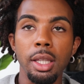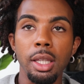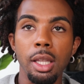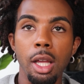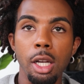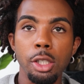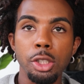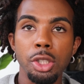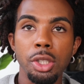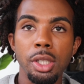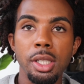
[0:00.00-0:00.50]

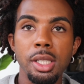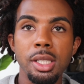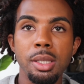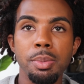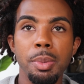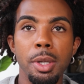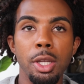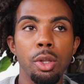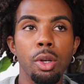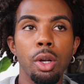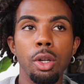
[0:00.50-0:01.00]
luxurious,
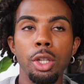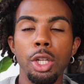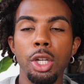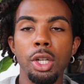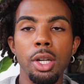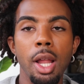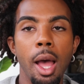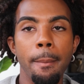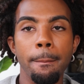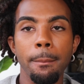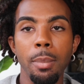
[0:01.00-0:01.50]
but you're
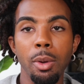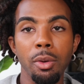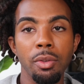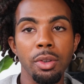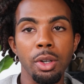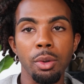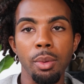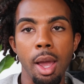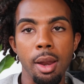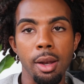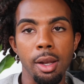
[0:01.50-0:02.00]
not
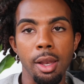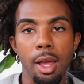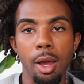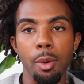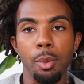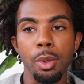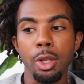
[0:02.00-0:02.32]
moving around a lot.